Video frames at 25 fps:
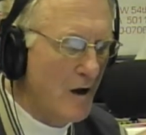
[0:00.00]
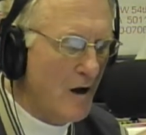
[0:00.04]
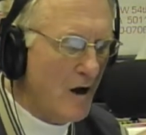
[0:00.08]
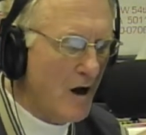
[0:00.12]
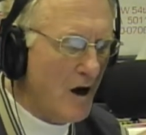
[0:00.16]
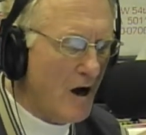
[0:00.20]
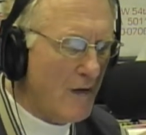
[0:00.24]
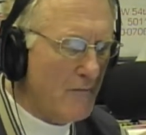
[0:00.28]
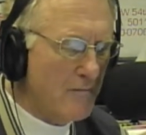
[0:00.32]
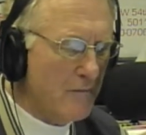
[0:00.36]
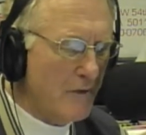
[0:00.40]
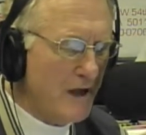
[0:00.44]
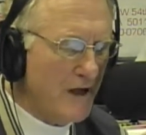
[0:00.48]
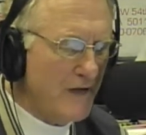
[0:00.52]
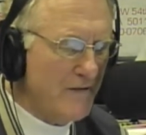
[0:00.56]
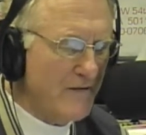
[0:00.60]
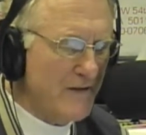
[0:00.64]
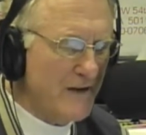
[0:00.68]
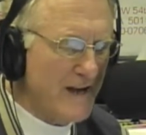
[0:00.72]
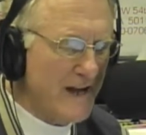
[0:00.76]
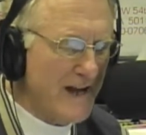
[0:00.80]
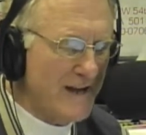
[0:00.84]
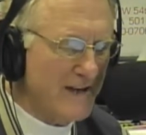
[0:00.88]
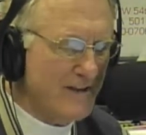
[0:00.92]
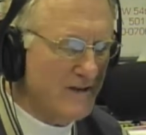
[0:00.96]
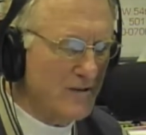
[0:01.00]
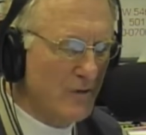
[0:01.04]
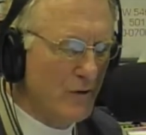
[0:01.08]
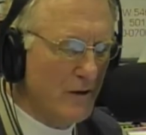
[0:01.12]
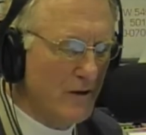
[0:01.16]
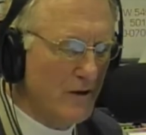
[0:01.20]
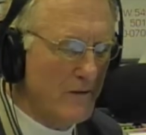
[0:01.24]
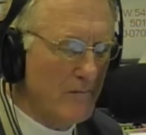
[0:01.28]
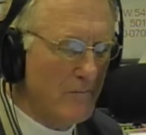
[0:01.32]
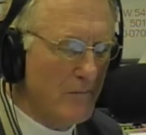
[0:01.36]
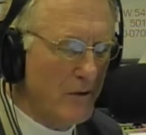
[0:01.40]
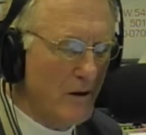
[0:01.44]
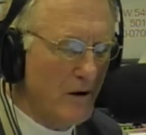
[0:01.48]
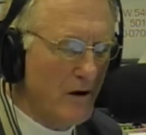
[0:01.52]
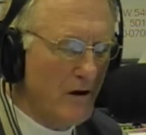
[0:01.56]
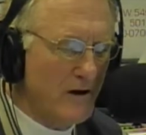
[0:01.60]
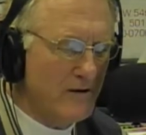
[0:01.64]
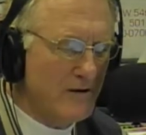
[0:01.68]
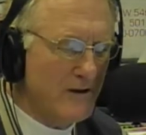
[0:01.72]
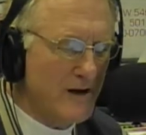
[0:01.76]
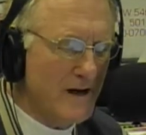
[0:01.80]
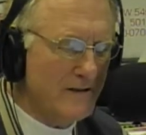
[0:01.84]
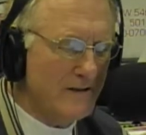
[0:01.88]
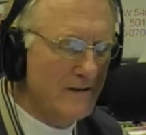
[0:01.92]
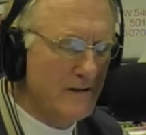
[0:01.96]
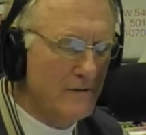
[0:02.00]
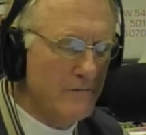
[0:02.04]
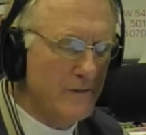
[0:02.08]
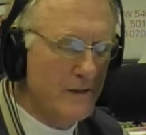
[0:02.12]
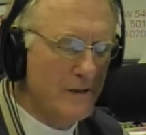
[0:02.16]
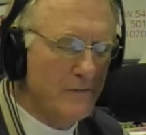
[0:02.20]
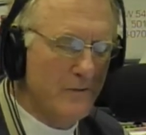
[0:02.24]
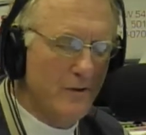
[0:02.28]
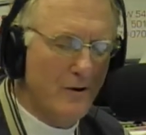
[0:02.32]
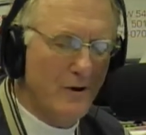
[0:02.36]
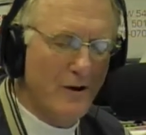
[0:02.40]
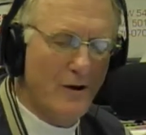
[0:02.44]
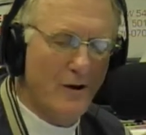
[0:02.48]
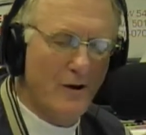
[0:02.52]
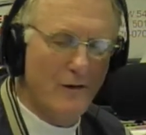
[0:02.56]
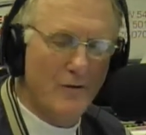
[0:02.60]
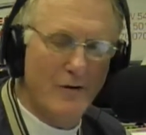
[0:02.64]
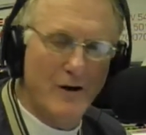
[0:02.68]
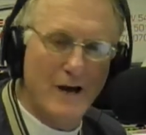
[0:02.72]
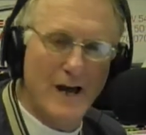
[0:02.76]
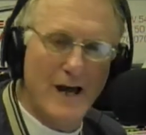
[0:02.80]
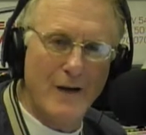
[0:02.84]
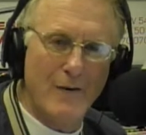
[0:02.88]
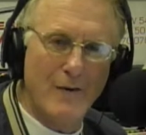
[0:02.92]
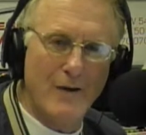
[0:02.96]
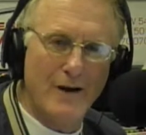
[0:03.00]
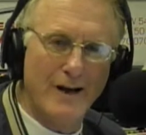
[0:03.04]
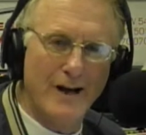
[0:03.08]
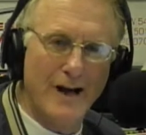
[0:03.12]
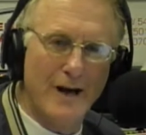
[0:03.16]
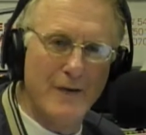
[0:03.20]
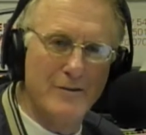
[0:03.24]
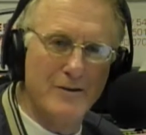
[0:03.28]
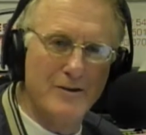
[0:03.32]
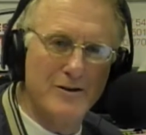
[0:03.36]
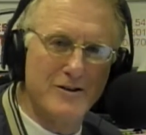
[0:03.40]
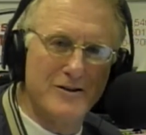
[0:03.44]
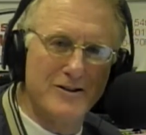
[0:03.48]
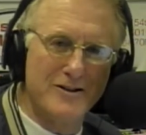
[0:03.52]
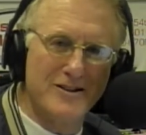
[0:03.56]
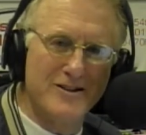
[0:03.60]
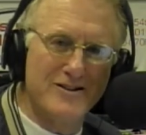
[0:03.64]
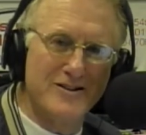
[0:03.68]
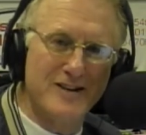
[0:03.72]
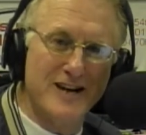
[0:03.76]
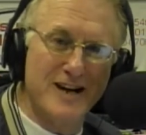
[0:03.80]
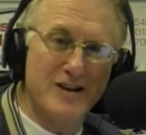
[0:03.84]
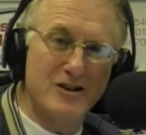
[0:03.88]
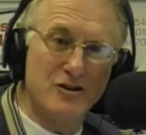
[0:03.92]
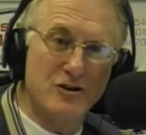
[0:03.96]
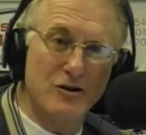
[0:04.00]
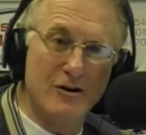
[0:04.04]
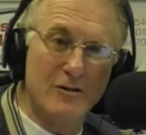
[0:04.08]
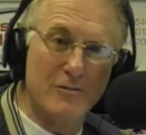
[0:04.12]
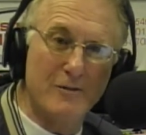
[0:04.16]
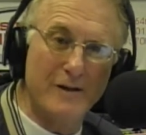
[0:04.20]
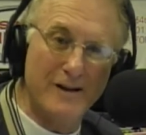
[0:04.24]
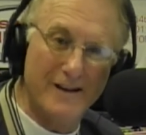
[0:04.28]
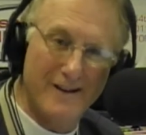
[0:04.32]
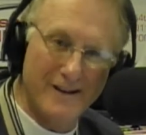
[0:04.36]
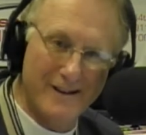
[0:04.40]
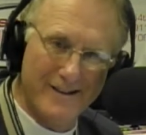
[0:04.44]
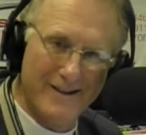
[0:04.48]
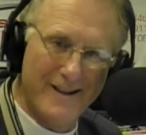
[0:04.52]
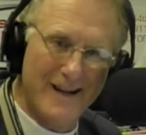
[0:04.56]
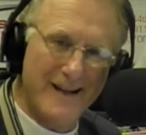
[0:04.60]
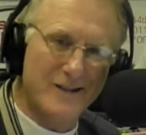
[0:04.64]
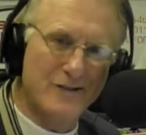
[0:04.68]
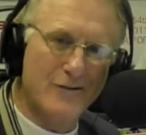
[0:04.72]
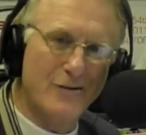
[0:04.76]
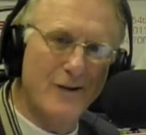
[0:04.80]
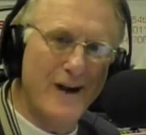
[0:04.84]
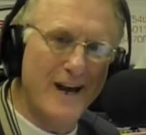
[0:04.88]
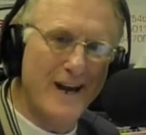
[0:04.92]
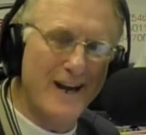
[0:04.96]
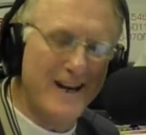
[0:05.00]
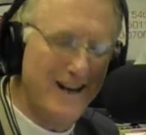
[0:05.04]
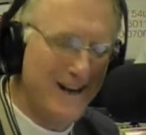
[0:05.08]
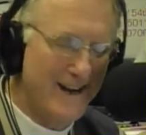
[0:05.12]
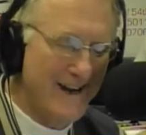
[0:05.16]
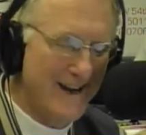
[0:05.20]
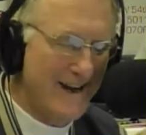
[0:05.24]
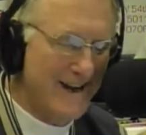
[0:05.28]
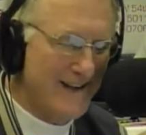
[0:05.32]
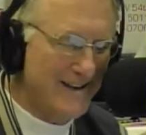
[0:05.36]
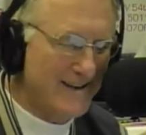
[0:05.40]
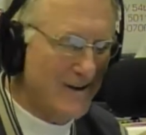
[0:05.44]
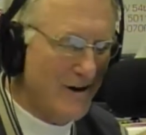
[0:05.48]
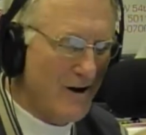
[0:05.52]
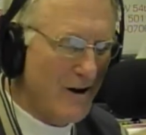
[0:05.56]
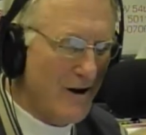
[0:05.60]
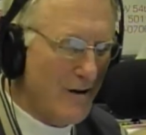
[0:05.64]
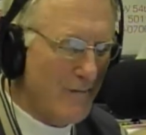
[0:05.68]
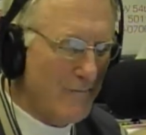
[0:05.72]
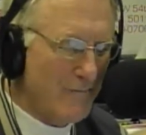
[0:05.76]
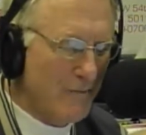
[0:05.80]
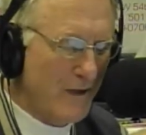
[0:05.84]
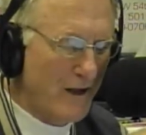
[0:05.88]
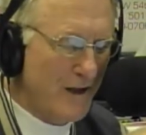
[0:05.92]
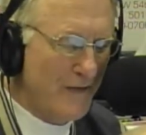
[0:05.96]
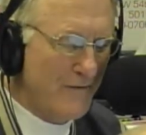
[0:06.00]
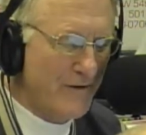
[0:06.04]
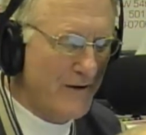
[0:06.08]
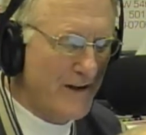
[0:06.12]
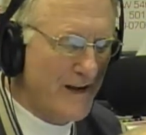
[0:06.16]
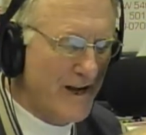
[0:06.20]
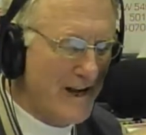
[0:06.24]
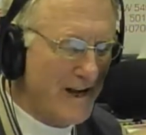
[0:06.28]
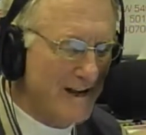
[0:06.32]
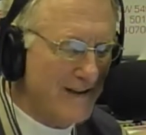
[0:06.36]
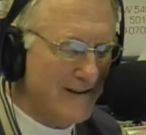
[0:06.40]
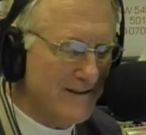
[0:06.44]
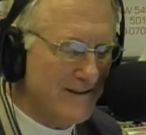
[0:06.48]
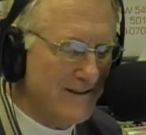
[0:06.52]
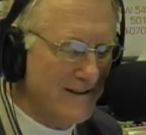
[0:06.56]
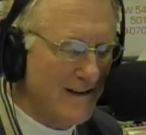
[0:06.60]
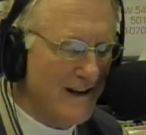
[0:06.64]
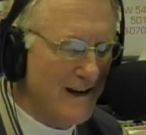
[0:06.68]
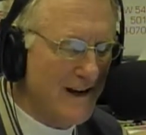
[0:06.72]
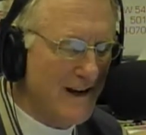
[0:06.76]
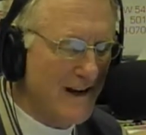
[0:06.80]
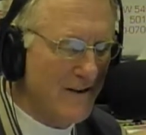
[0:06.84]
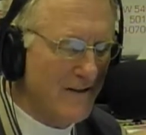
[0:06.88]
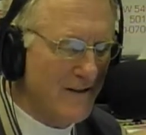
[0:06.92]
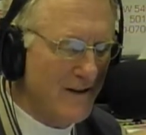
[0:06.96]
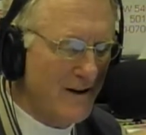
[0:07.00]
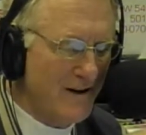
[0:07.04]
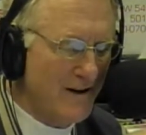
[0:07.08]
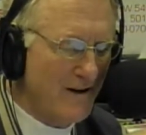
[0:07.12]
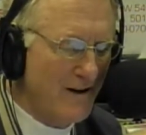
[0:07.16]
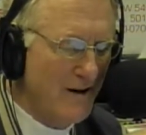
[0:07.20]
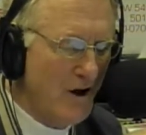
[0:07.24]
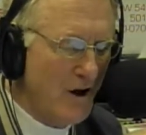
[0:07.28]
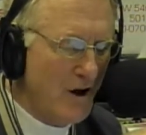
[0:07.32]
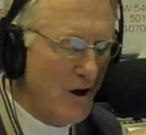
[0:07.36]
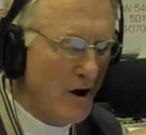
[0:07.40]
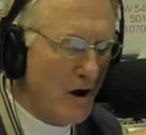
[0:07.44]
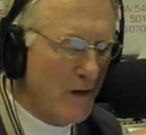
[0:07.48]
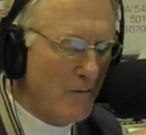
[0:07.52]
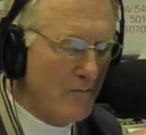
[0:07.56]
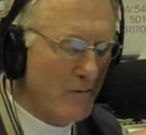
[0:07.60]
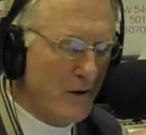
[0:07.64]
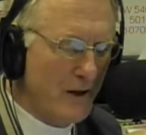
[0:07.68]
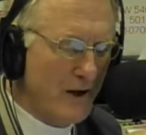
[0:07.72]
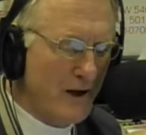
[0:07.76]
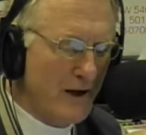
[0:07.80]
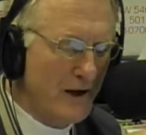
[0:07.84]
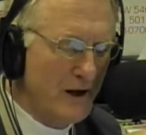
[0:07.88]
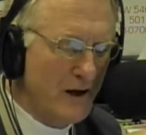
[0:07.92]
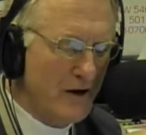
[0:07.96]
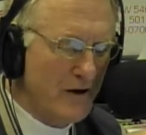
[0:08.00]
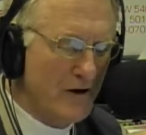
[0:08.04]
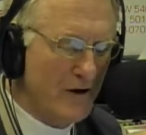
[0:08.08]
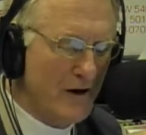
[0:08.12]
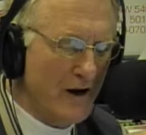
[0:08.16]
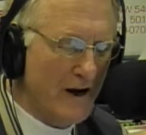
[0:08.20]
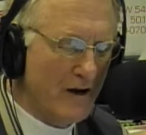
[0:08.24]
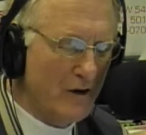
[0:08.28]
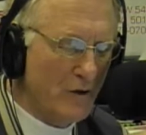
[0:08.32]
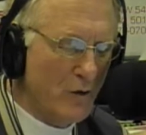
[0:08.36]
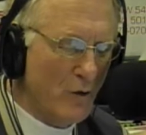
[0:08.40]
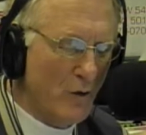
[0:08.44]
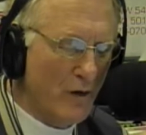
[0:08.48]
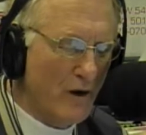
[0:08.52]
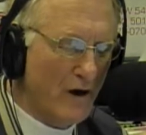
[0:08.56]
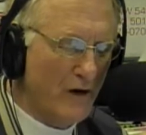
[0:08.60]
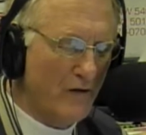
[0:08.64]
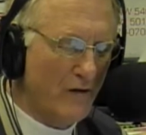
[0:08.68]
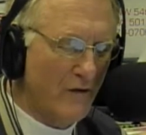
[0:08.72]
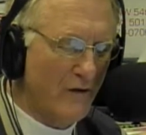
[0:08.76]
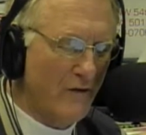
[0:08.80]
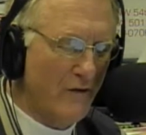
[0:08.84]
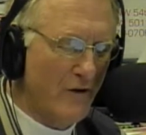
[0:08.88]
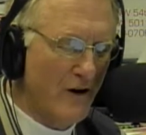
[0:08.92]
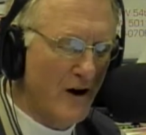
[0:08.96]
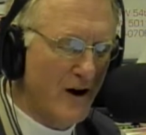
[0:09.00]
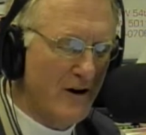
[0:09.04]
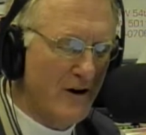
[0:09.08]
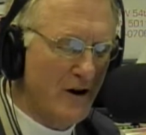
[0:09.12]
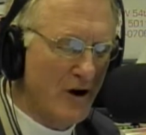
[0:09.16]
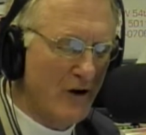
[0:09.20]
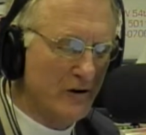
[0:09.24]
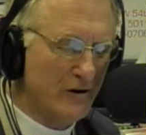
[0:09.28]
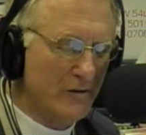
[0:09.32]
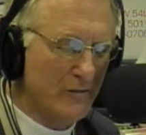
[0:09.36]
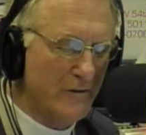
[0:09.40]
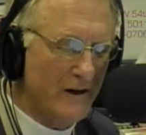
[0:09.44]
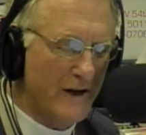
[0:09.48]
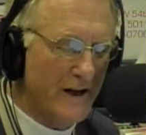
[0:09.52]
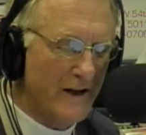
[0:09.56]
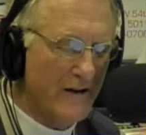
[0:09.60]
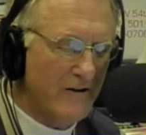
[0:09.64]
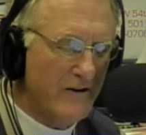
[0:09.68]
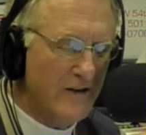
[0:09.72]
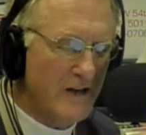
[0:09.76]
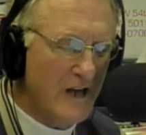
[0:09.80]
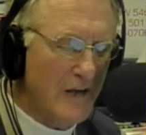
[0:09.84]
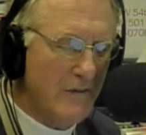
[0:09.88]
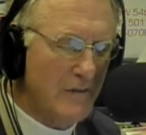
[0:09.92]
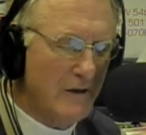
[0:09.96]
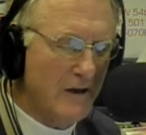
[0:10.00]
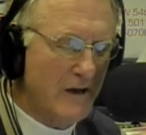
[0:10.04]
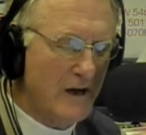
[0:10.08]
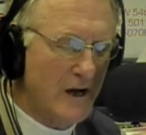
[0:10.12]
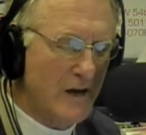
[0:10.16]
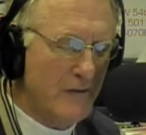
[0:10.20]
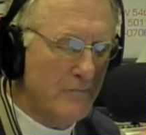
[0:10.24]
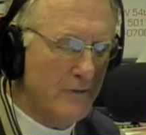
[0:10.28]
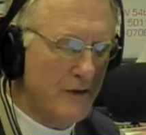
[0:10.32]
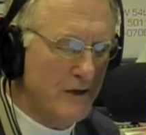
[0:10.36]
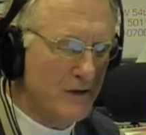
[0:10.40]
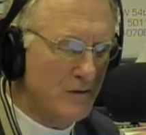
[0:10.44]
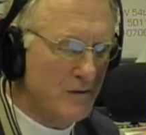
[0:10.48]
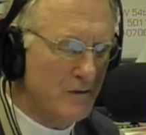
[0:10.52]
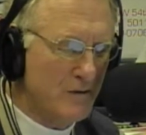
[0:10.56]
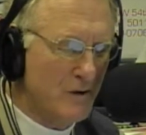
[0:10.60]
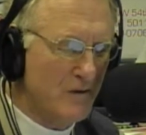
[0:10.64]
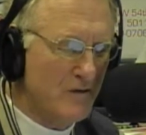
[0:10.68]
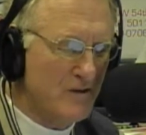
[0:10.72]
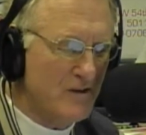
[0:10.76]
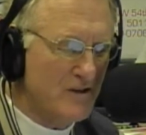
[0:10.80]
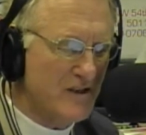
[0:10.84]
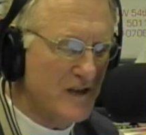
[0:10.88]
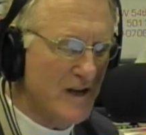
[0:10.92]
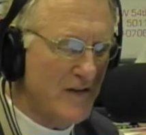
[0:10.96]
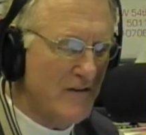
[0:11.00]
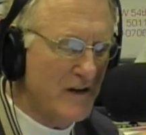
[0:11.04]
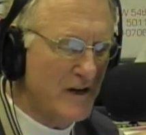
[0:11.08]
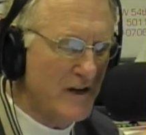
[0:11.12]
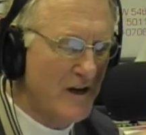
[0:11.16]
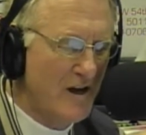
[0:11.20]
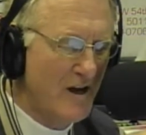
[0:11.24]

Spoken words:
All Play Fanatics Grill and Bar. Talk to the people all over Iowa coming to the state tournament. That's right. It's All Play Fanatics. Get down there. All Play, your headquarters for fun. Ultimate entertainment complex with over 70